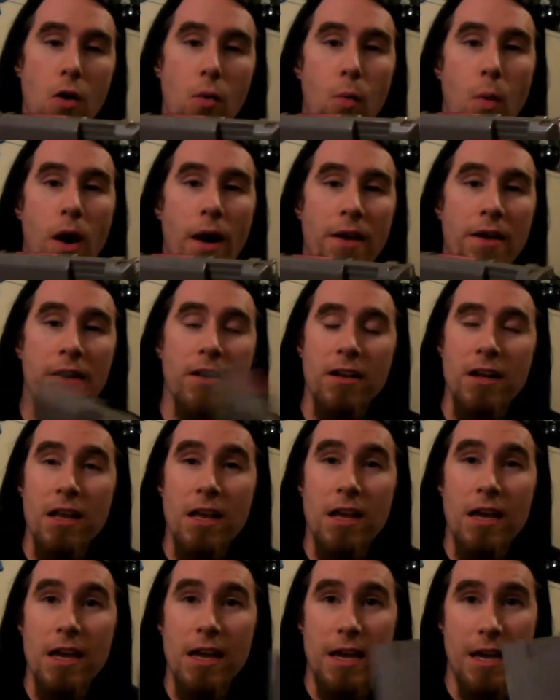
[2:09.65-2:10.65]
One,
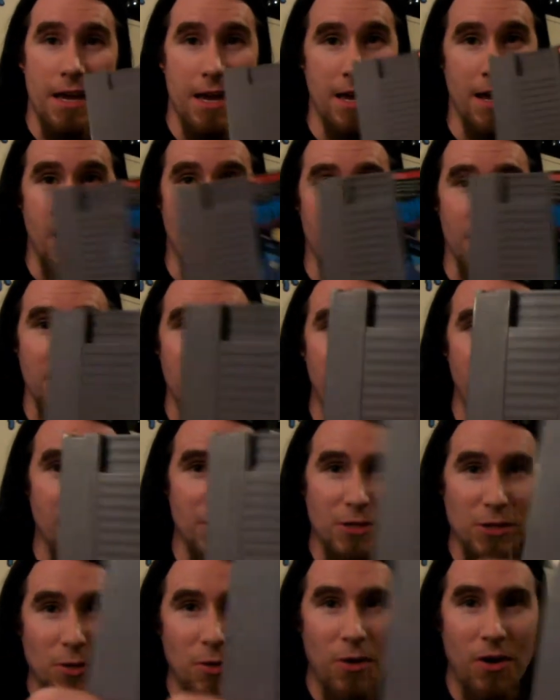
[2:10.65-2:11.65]
it had a
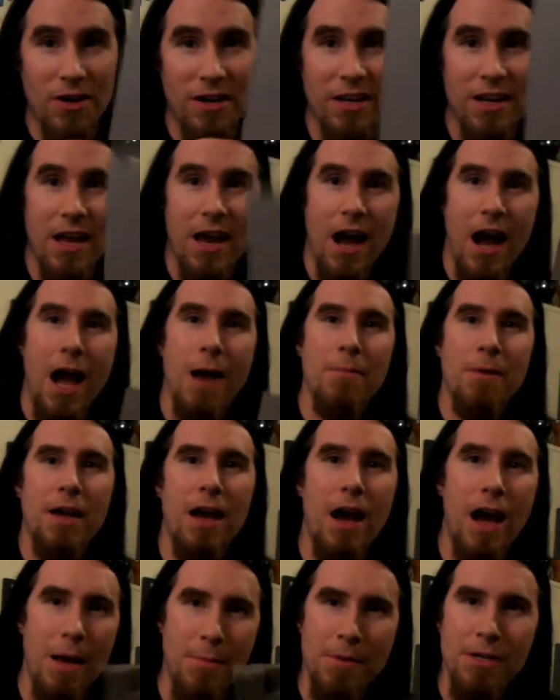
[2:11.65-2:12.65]
dinosaur on it.
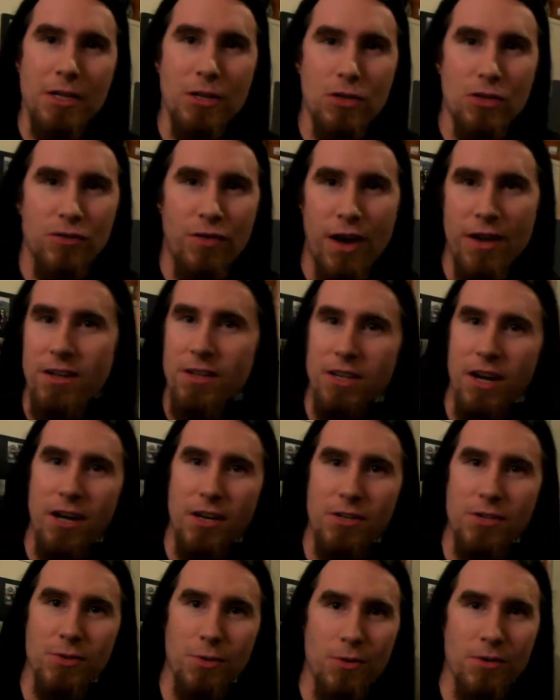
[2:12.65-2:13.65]
I'm a huge fan of
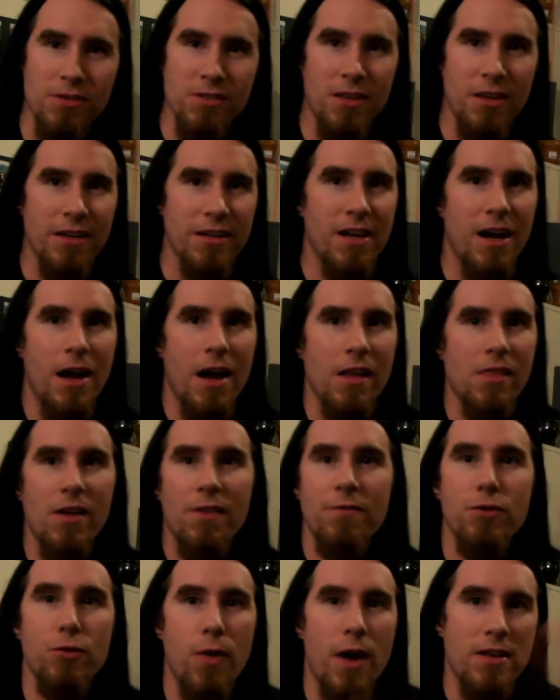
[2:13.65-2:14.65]
dinosaurs. Like, I
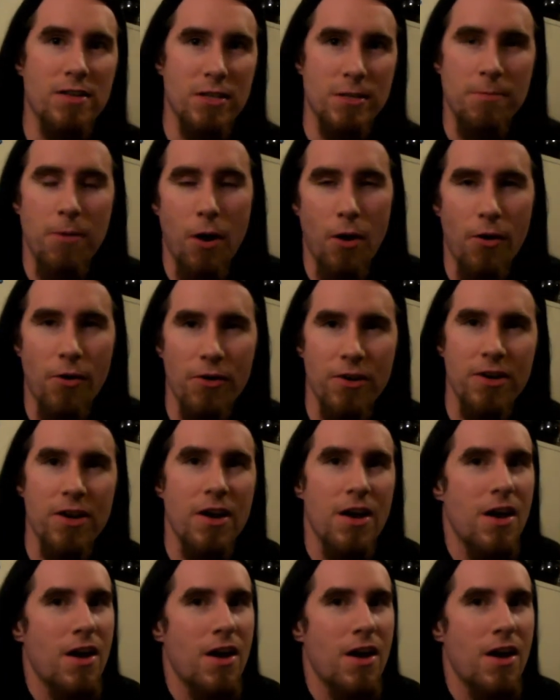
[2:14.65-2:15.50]
love Jurassic Park.